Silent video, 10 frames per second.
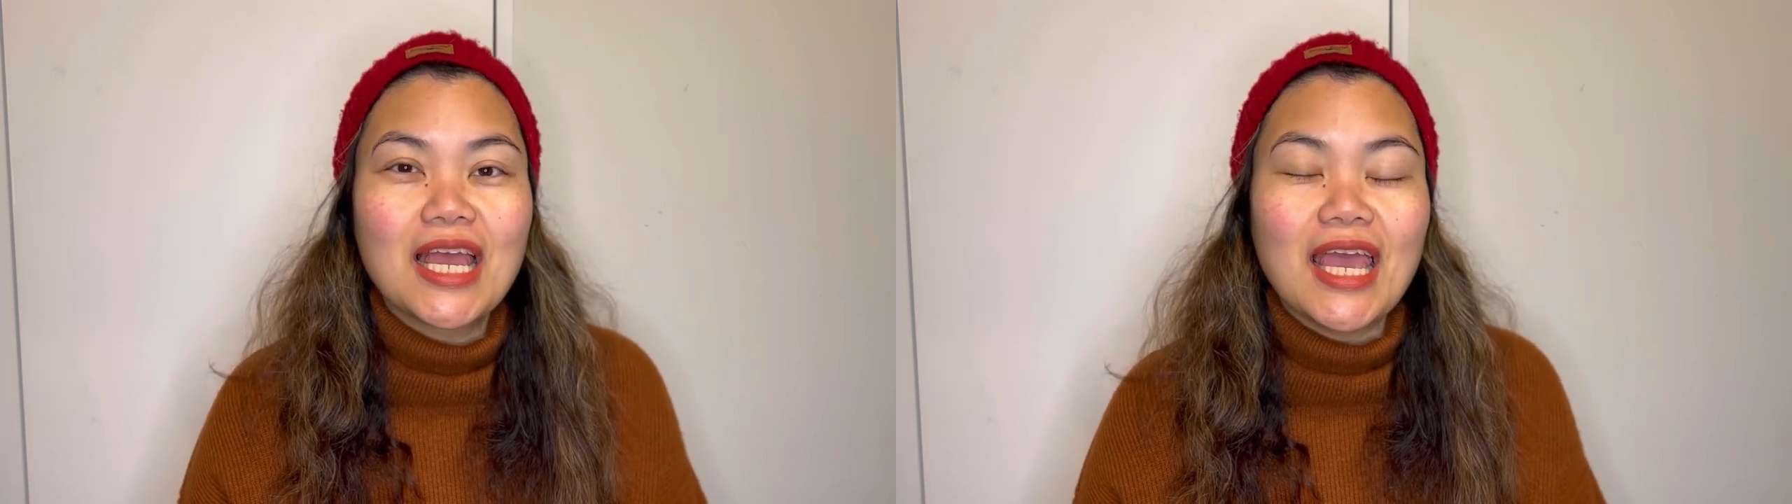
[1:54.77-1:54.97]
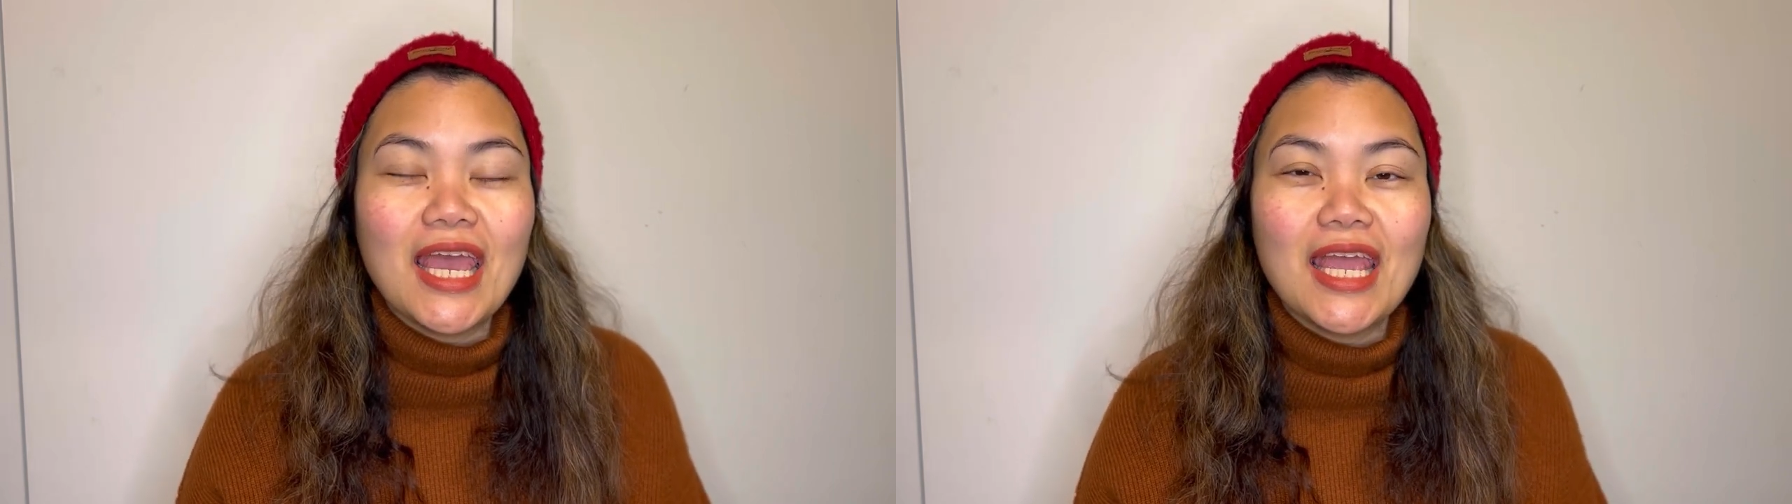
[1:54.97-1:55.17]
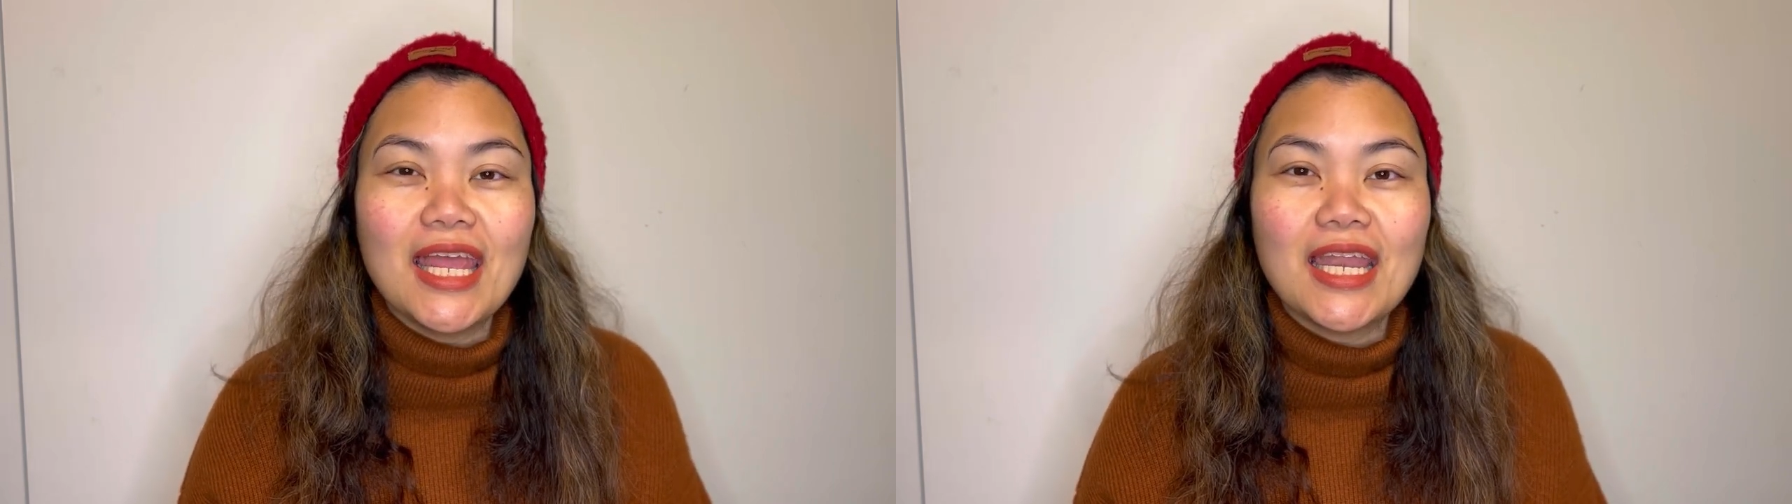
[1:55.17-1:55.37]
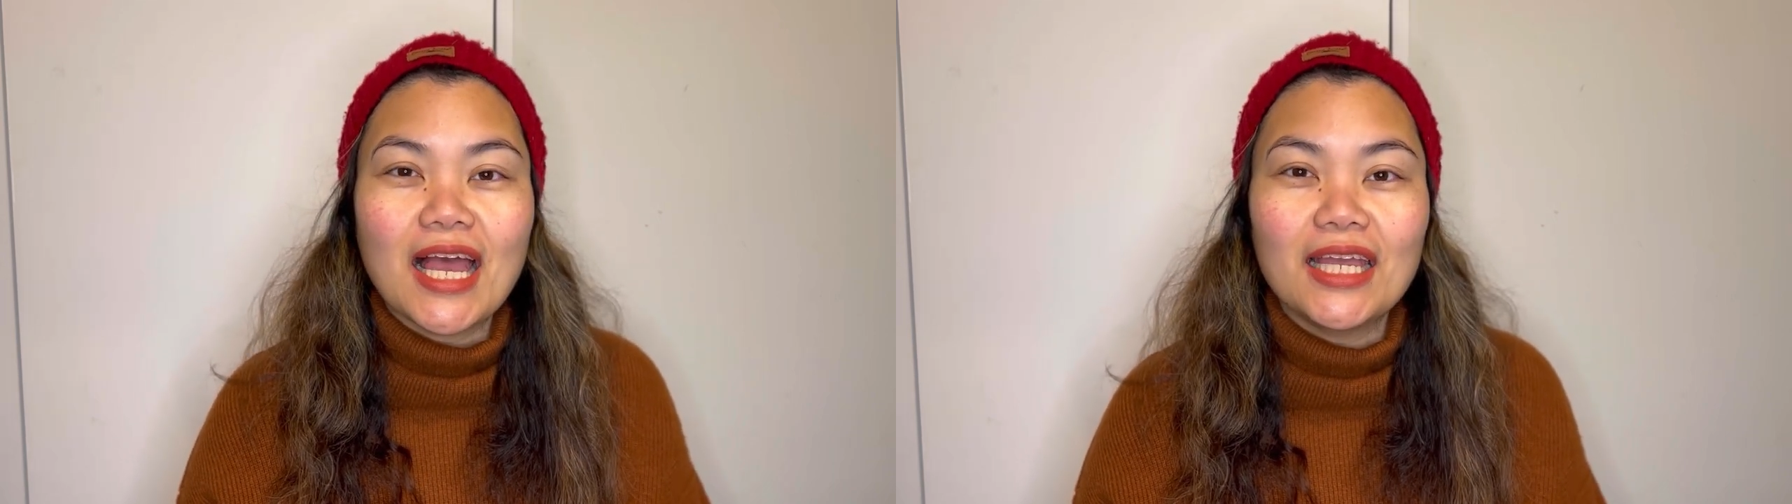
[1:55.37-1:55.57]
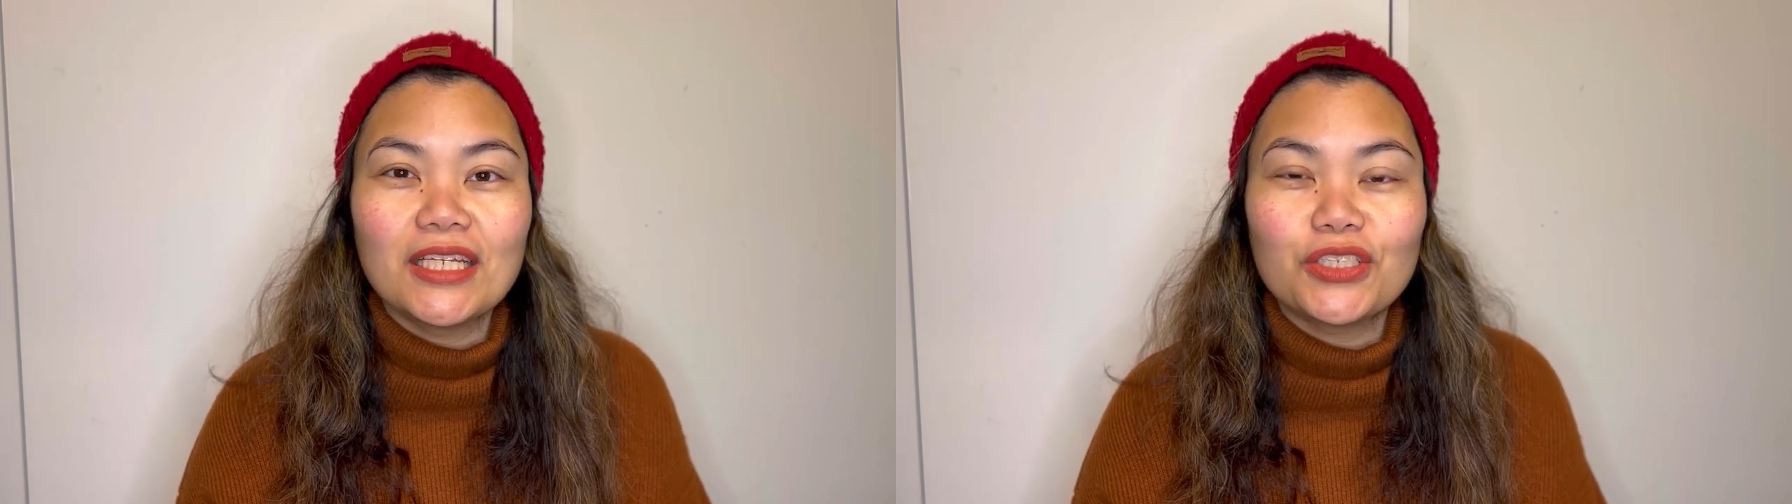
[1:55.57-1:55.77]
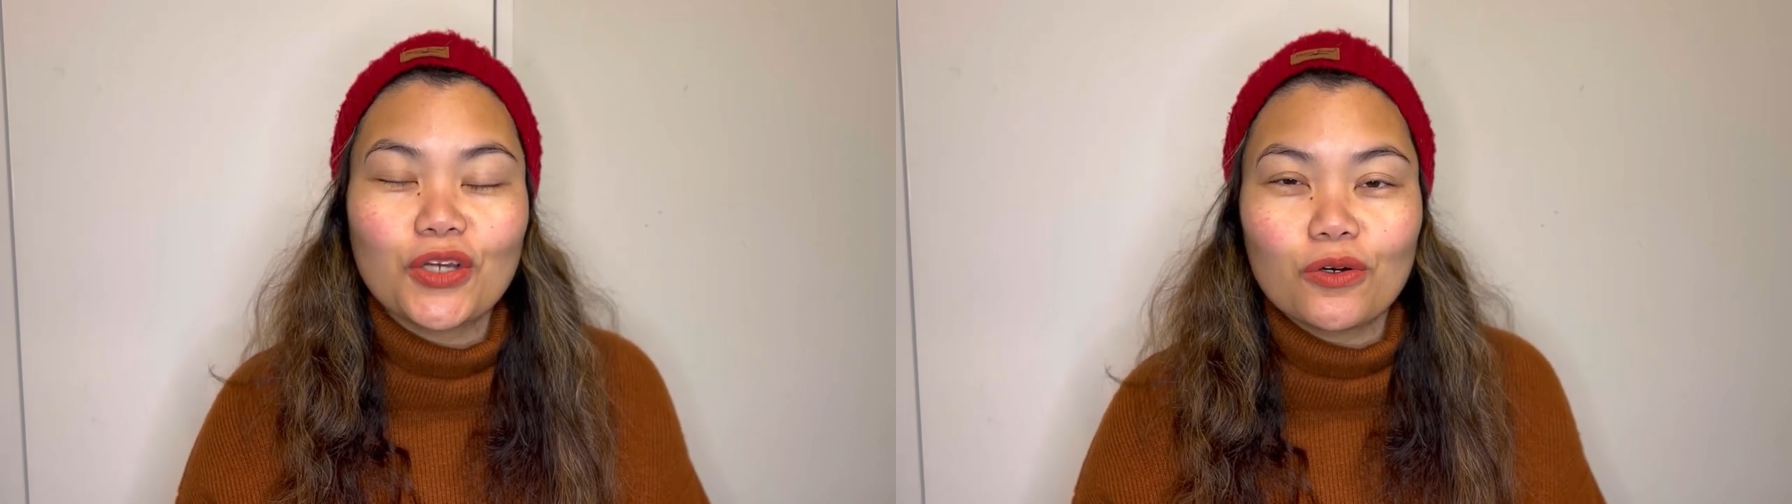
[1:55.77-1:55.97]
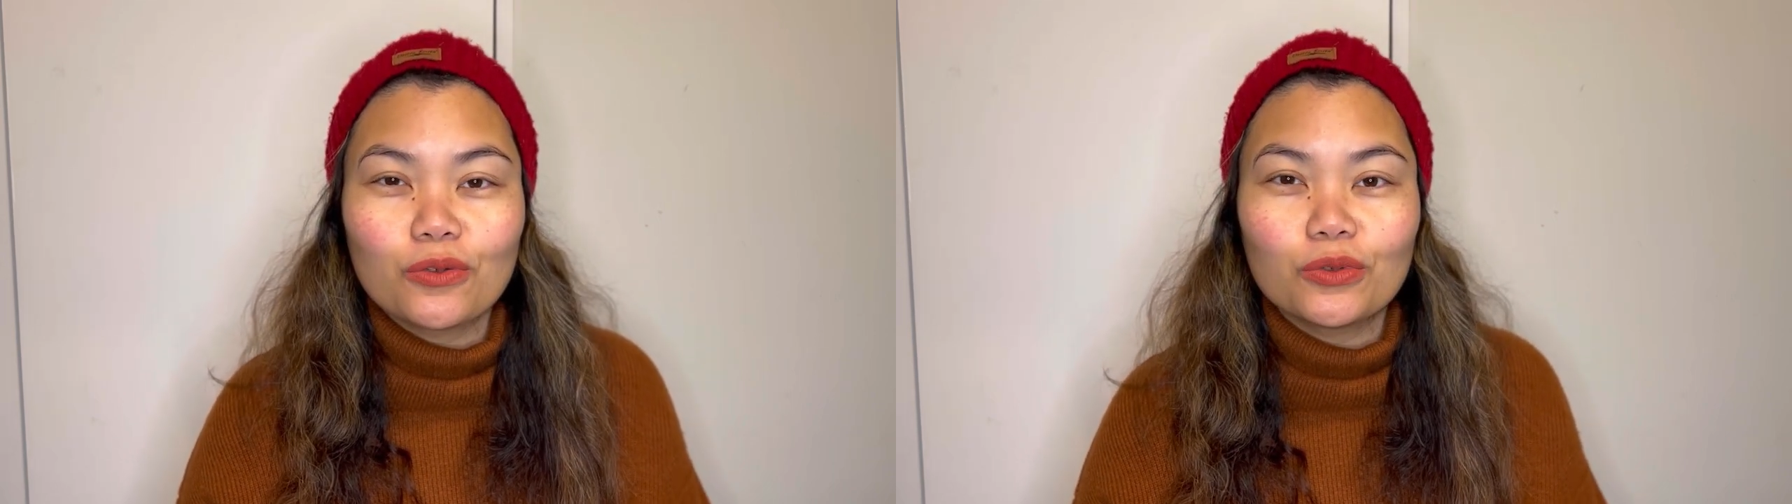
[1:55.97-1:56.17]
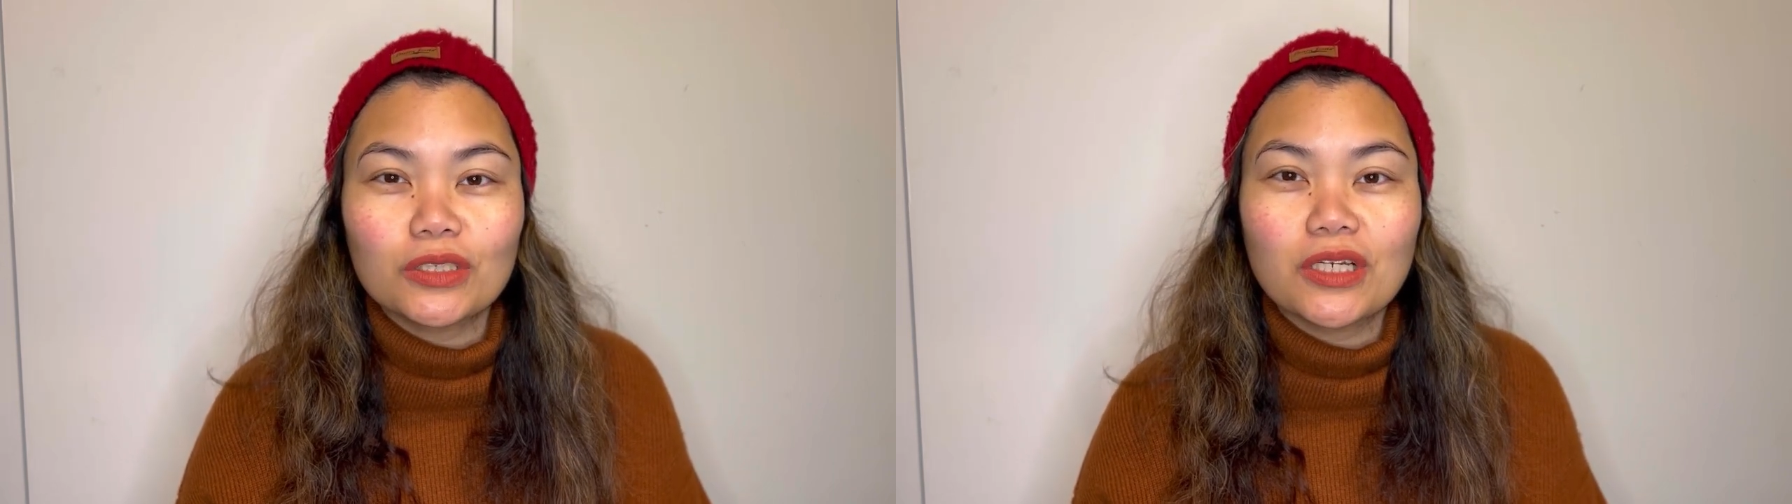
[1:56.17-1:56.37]
and I
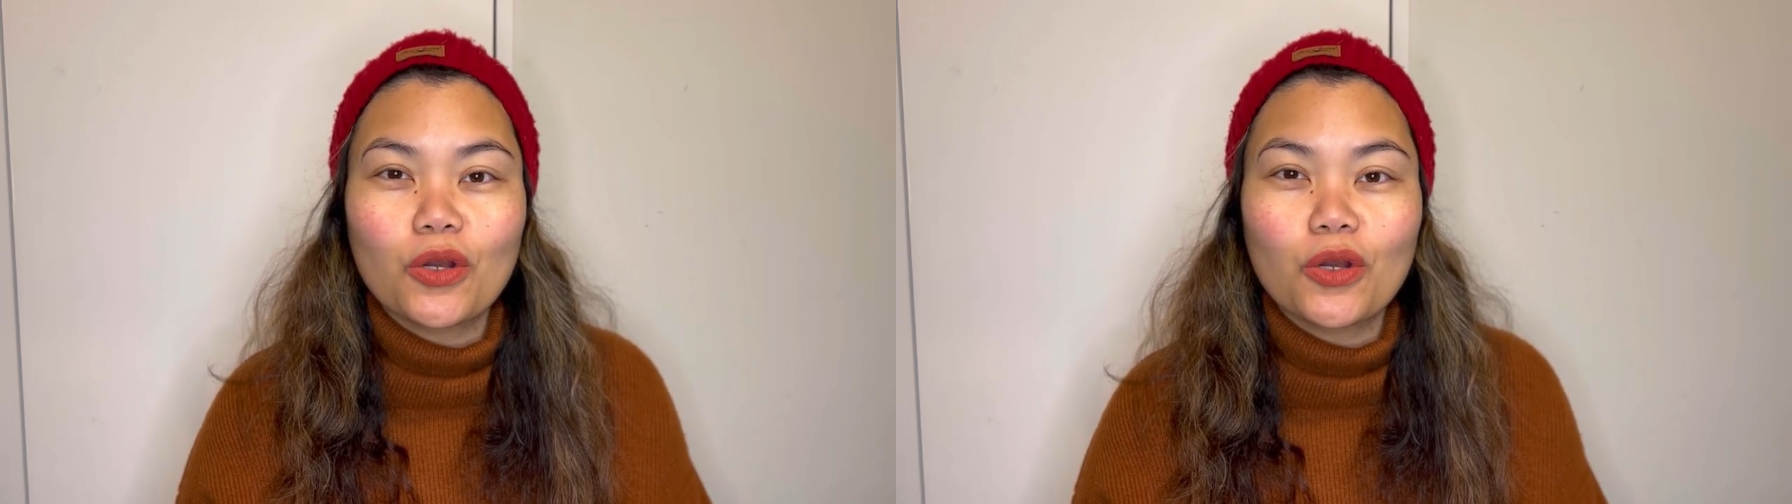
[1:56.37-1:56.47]
don't